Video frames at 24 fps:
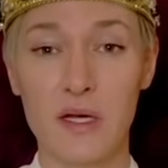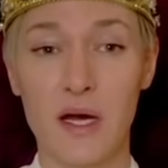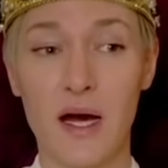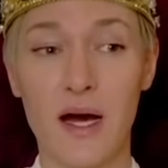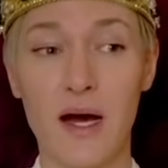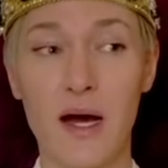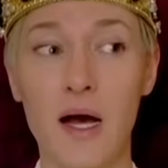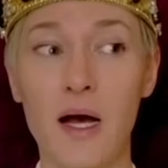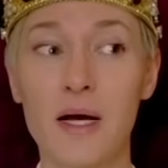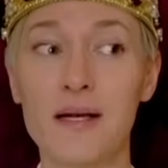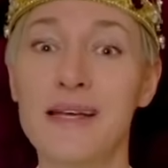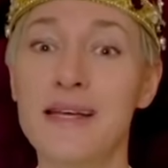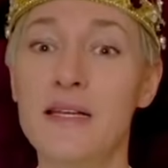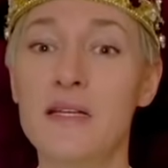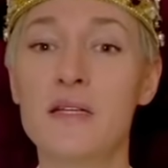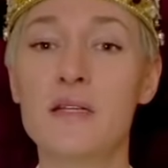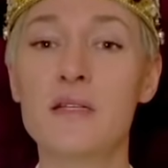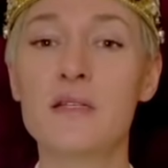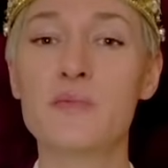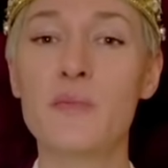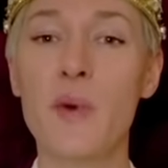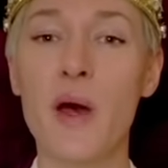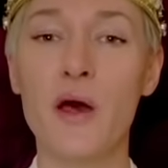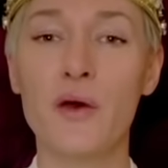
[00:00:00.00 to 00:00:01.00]
are
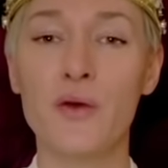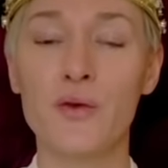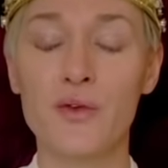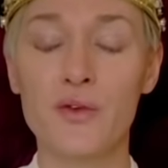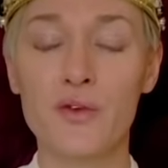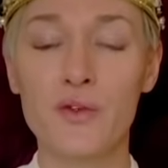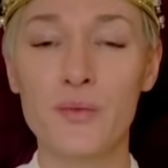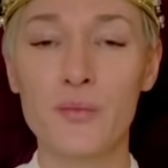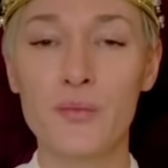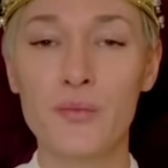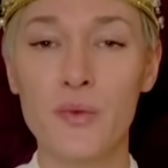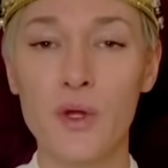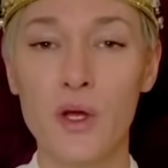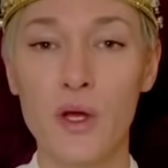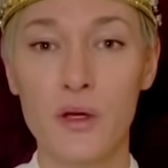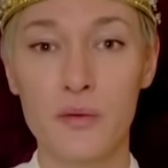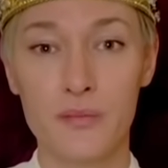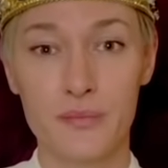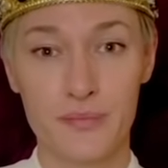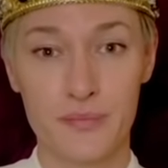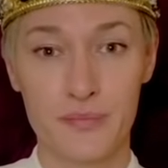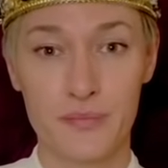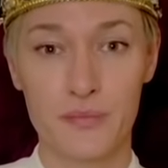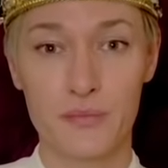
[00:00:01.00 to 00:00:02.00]
indisposed
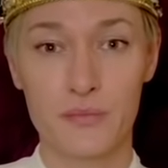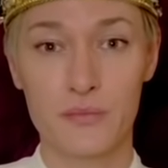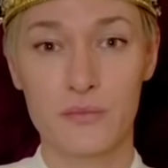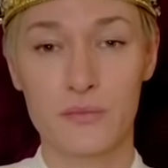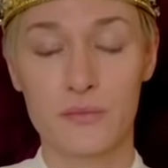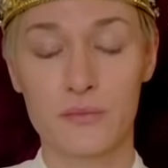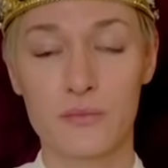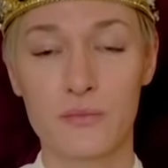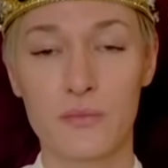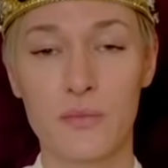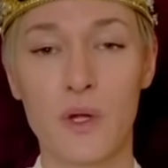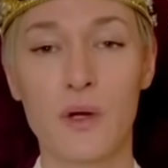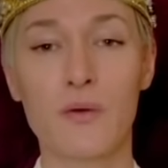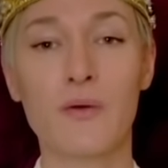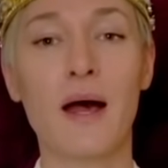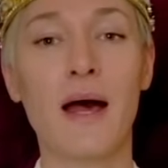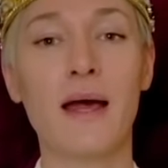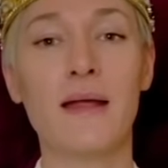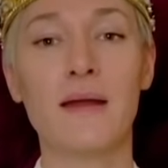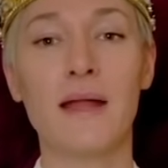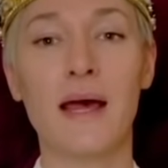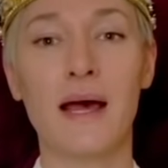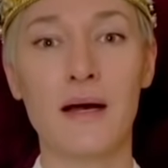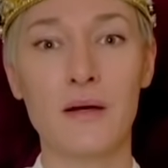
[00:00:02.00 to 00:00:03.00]

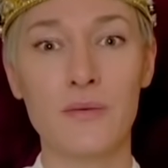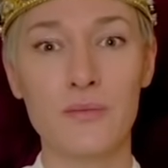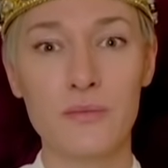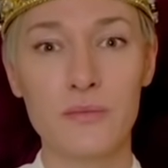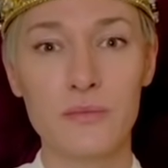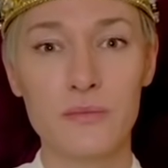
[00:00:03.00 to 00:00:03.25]
right now.